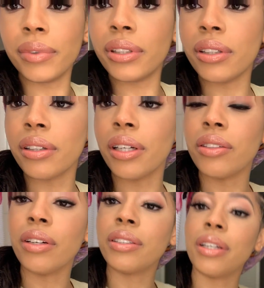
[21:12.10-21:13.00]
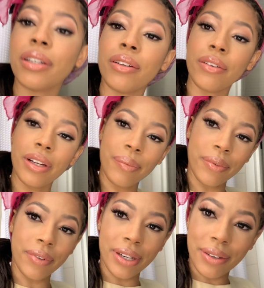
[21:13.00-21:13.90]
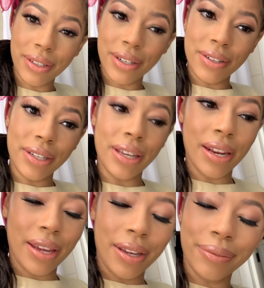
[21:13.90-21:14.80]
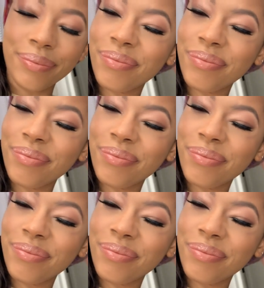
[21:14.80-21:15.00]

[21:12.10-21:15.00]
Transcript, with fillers: need to get dressed so I can hurry up and run downstairs and get a